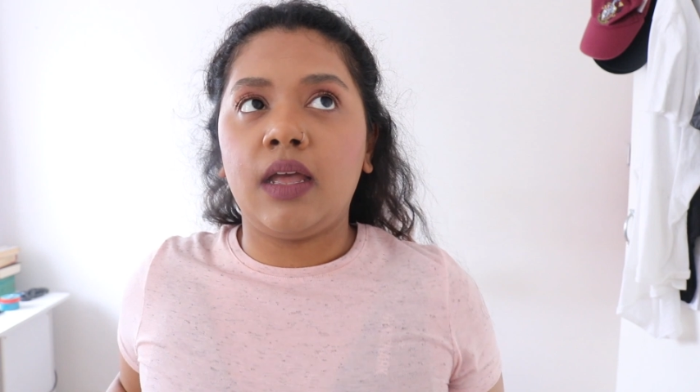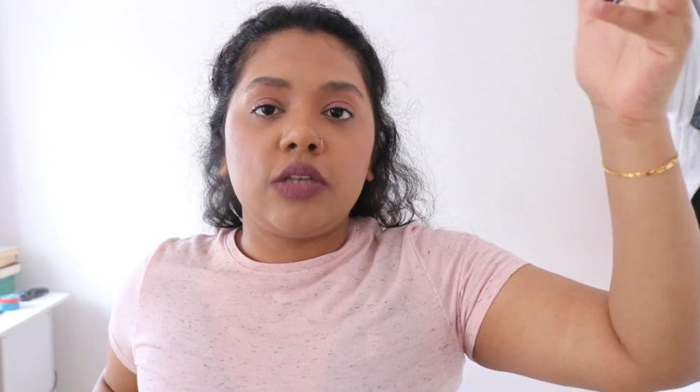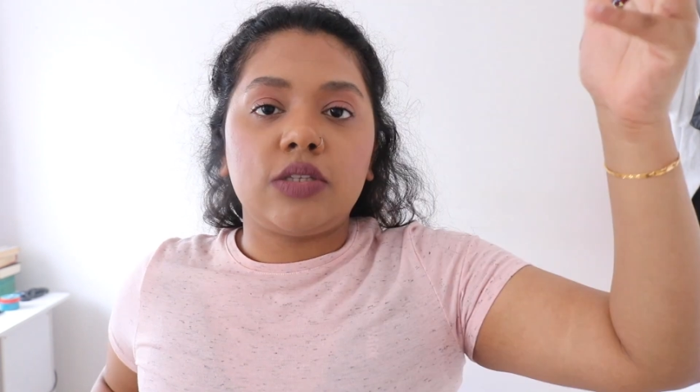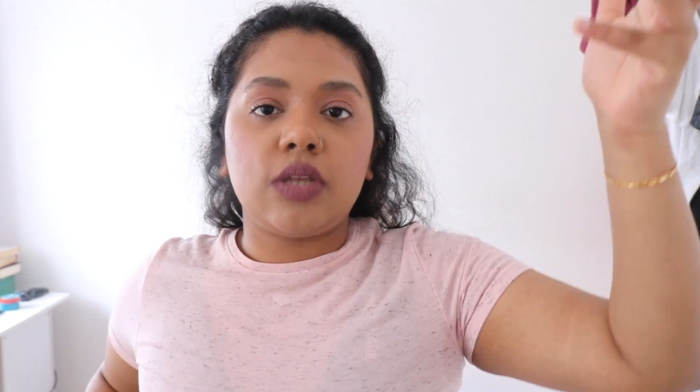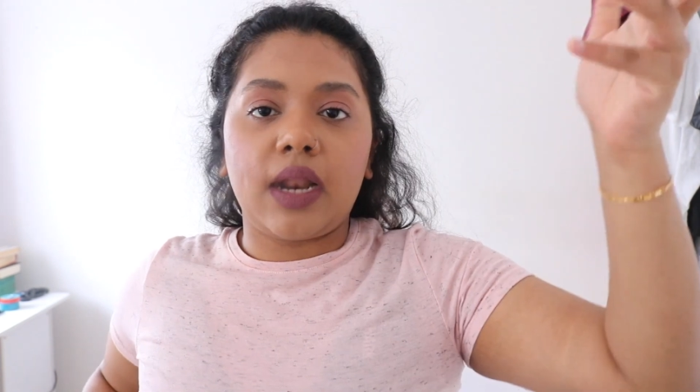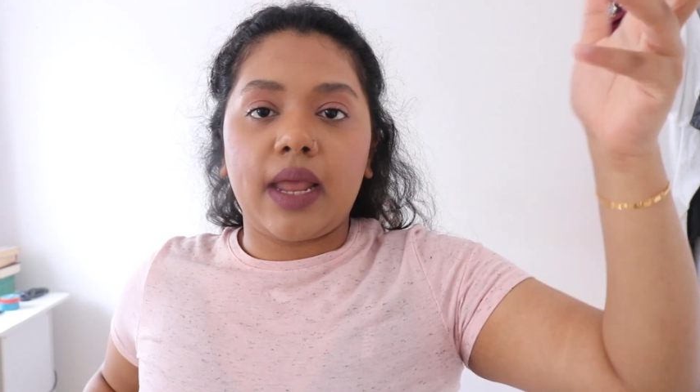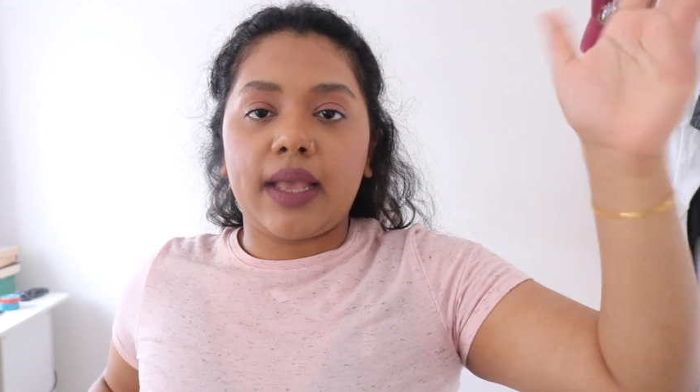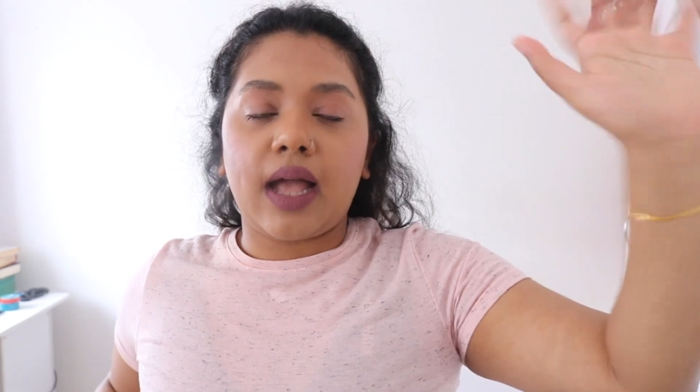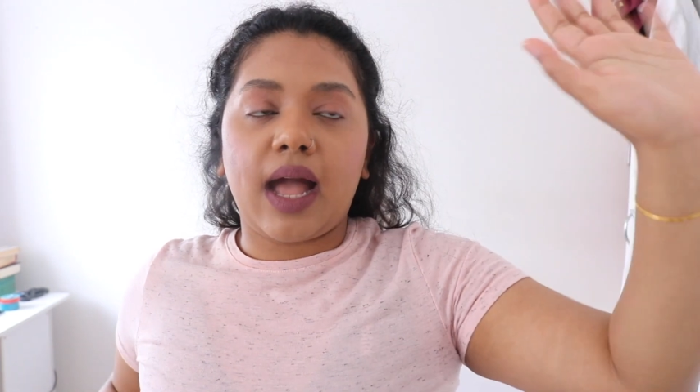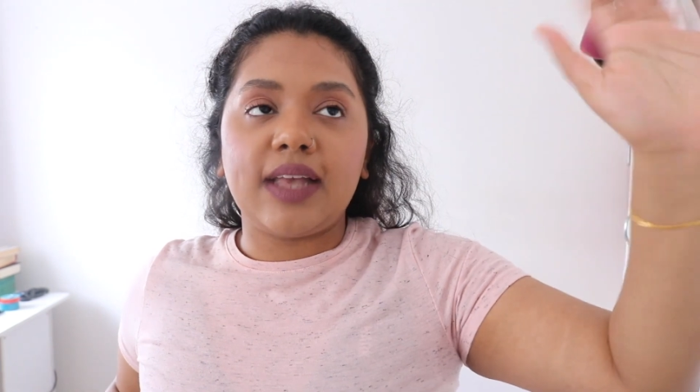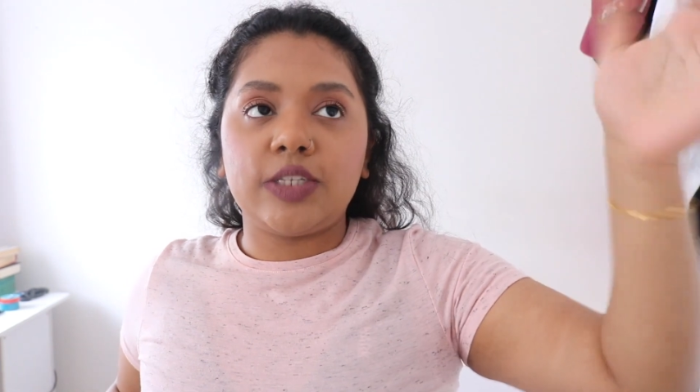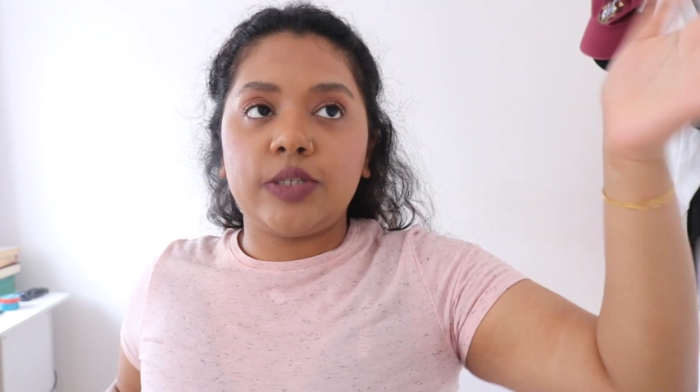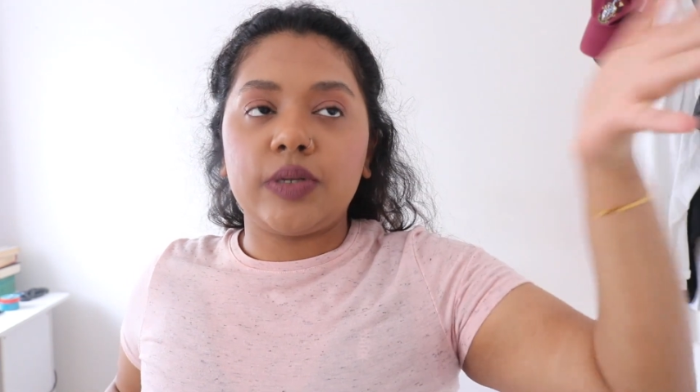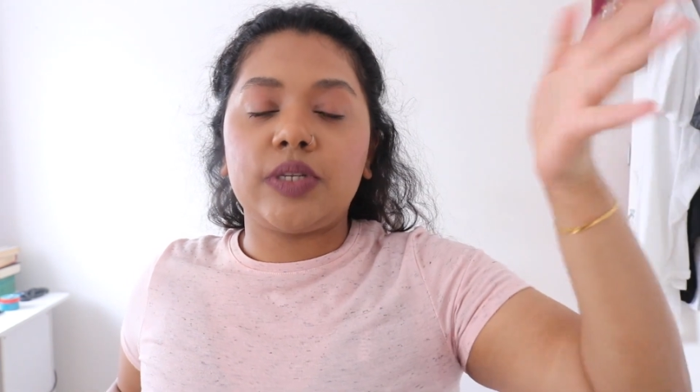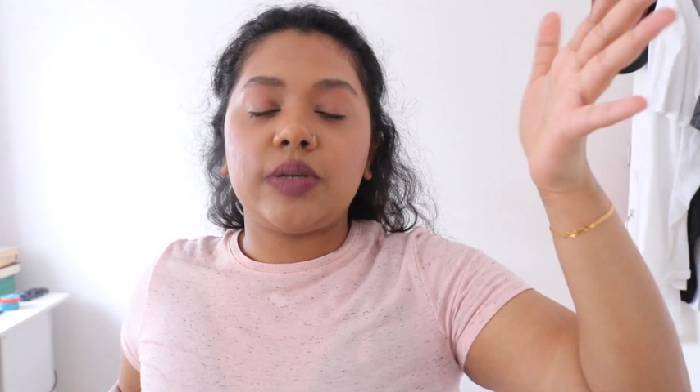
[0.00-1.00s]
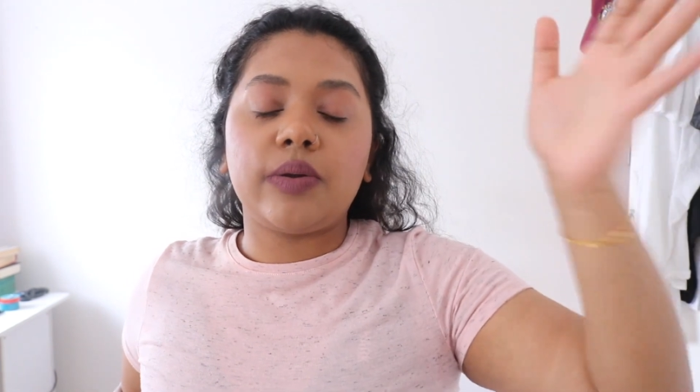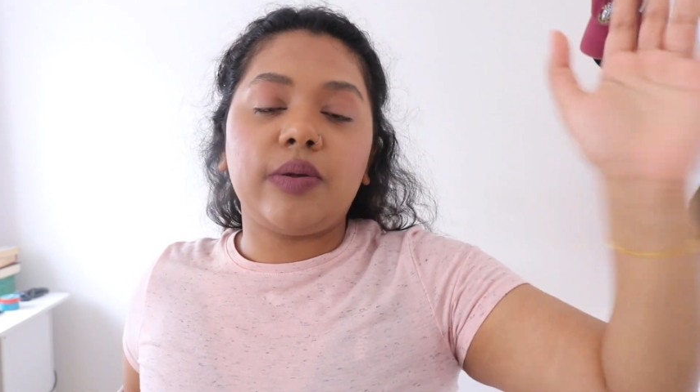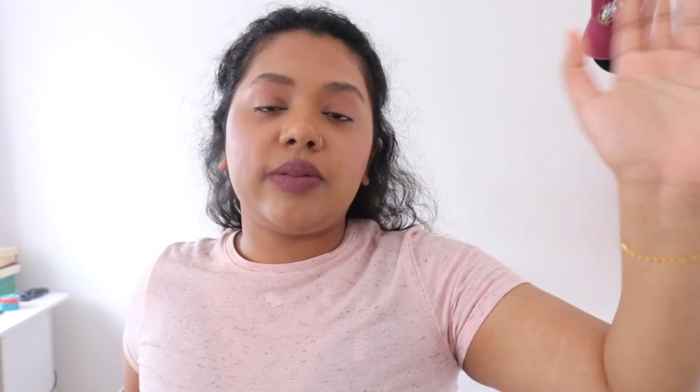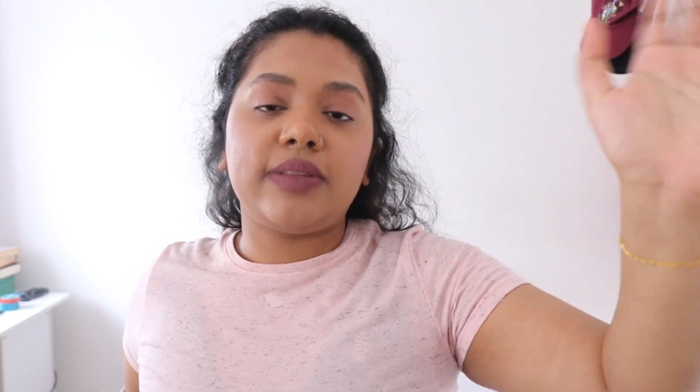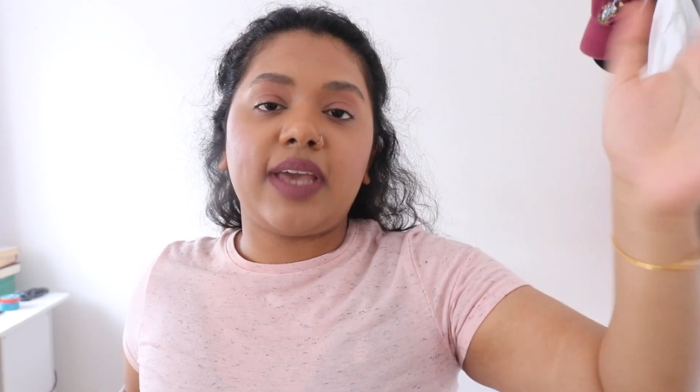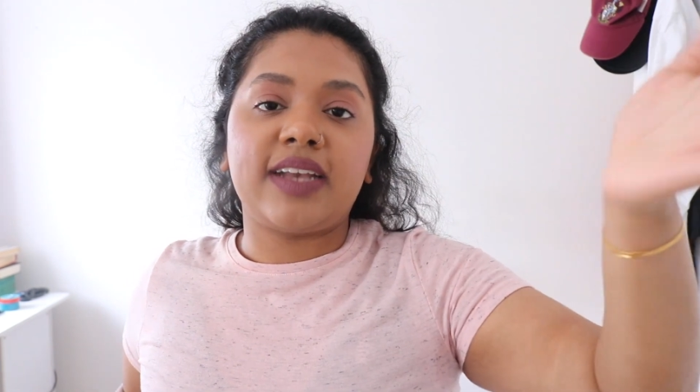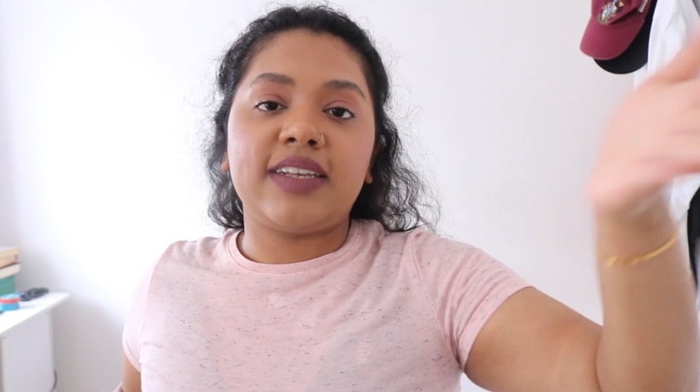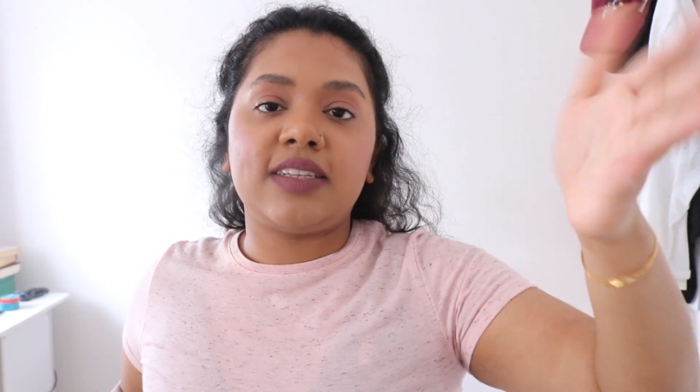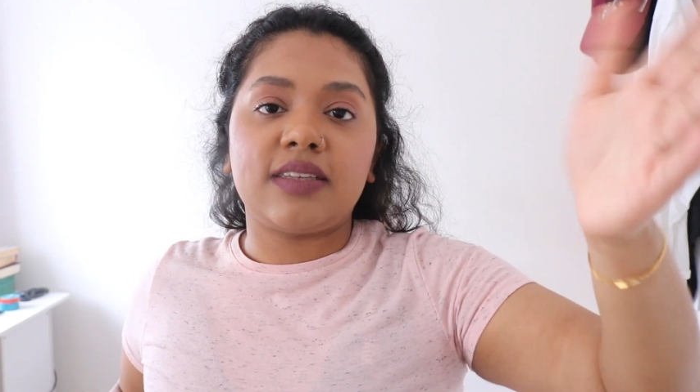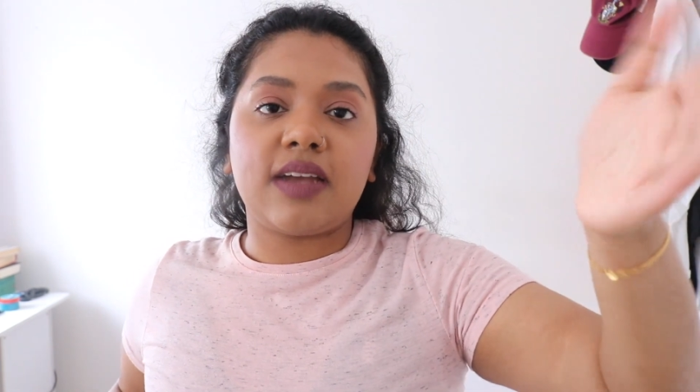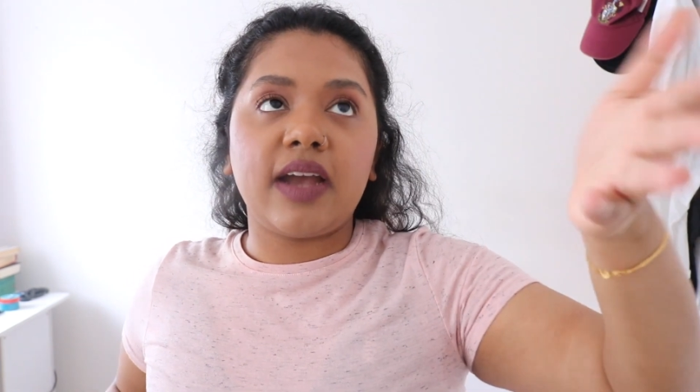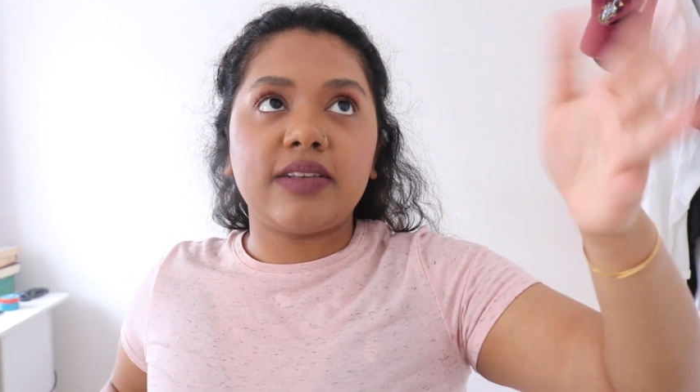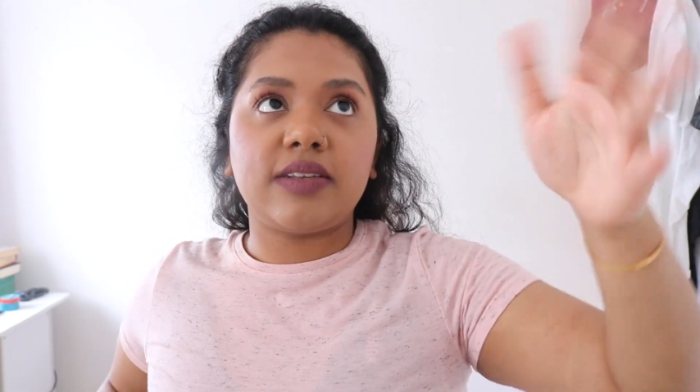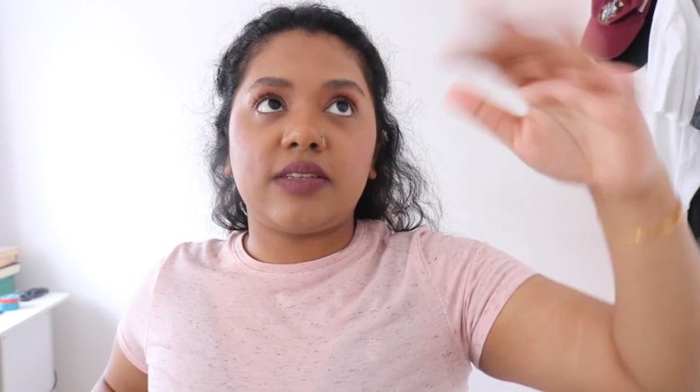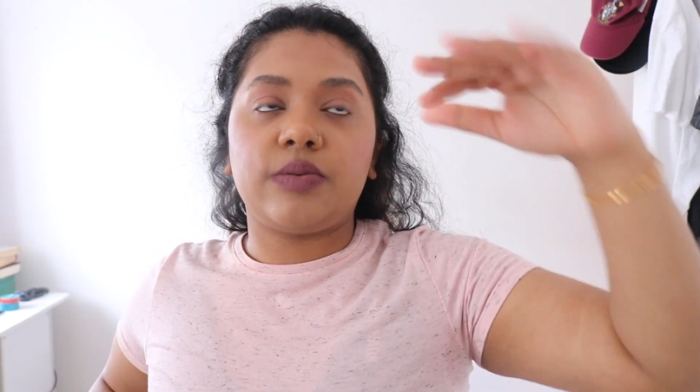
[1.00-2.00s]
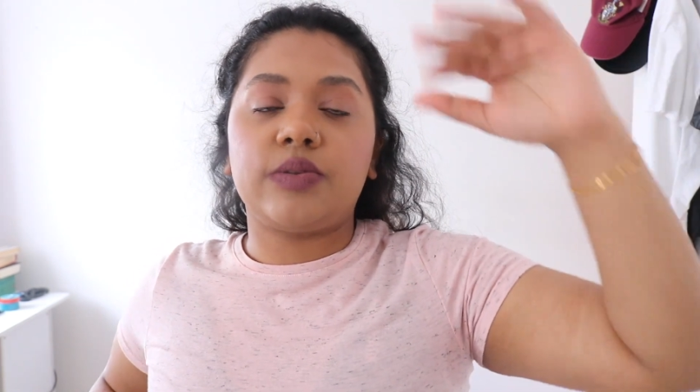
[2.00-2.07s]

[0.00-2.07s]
so like as you're doing all the exercises,